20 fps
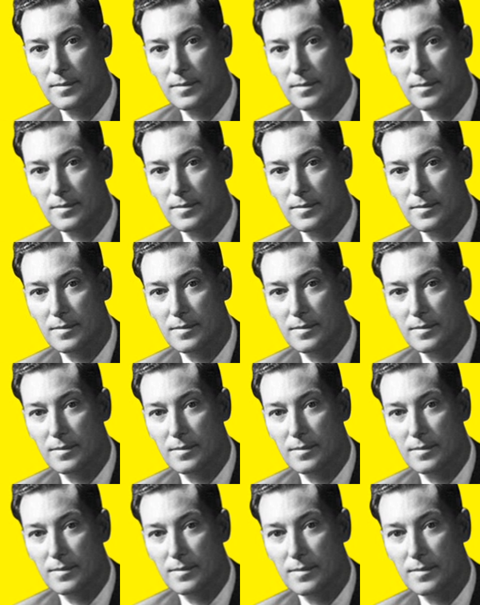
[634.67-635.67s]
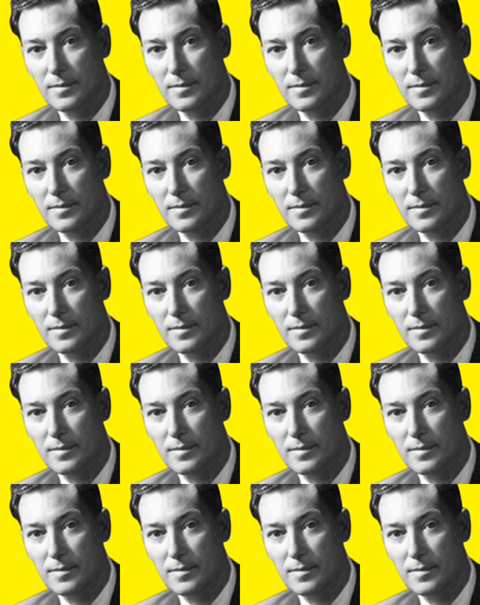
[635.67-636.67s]

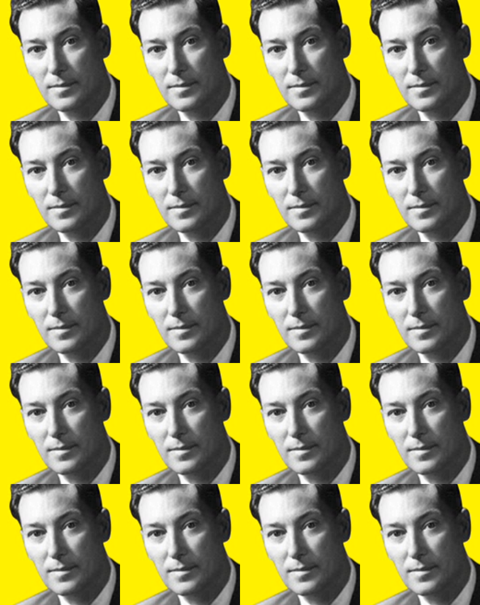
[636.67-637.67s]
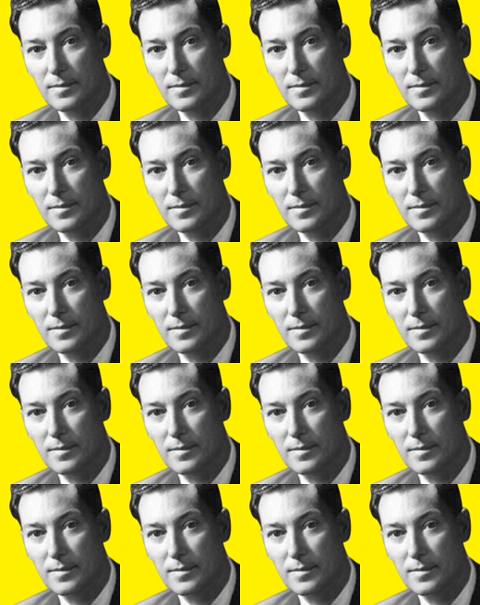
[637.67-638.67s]
[no speech]